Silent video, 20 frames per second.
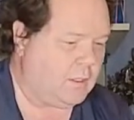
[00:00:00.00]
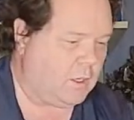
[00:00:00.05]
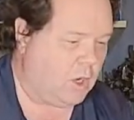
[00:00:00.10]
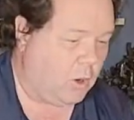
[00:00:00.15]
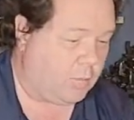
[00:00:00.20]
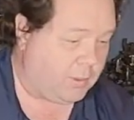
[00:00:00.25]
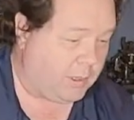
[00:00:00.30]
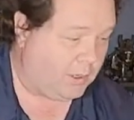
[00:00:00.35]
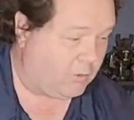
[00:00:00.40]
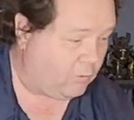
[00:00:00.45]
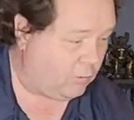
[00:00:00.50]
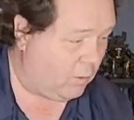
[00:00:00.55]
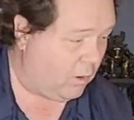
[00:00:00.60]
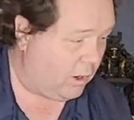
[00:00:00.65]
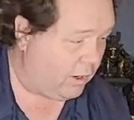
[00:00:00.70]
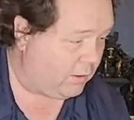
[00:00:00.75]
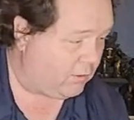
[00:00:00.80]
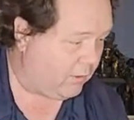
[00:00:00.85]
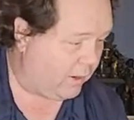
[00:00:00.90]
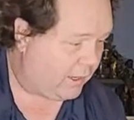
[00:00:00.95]
open each
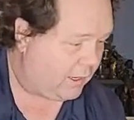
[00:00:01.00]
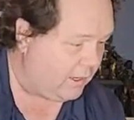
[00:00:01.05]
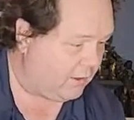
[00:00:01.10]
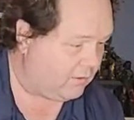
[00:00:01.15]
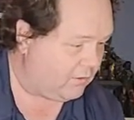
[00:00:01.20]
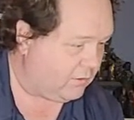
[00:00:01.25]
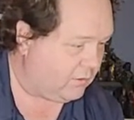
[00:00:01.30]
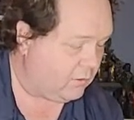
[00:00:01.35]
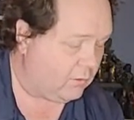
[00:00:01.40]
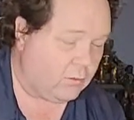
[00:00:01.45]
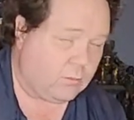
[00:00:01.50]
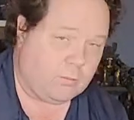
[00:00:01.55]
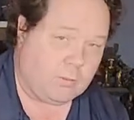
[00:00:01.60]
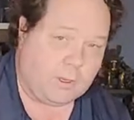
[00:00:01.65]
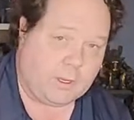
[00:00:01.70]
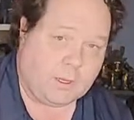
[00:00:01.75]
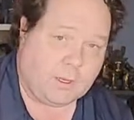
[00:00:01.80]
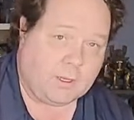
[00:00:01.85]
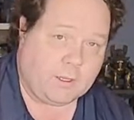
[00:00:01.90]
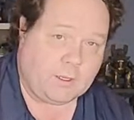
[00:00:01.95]
one till I get
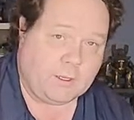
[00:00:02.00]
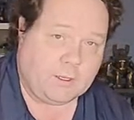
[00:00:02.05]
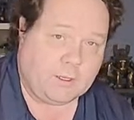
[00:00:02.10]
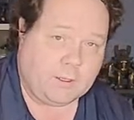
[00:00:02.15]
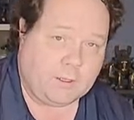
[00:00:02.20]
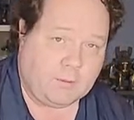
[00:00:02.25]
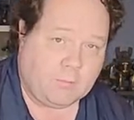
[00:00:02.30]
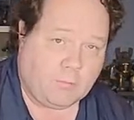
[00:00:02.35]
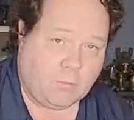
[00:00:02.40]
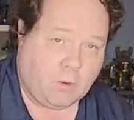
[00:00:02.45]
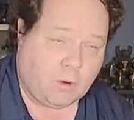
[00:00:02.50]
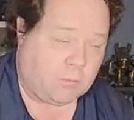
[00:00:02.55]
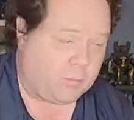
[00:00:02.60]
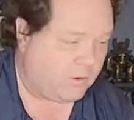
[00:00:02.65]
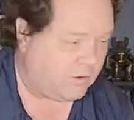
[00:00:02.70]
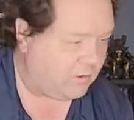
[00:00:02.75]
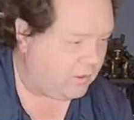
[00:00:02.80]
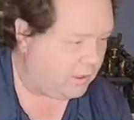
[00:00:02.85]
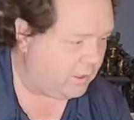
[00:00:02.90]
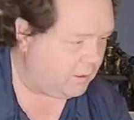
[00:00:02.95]
to War
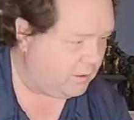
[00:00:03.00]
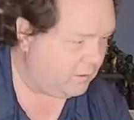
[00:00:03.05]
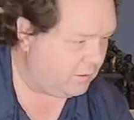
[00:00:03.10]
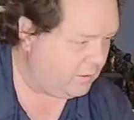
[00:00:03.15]
Machine.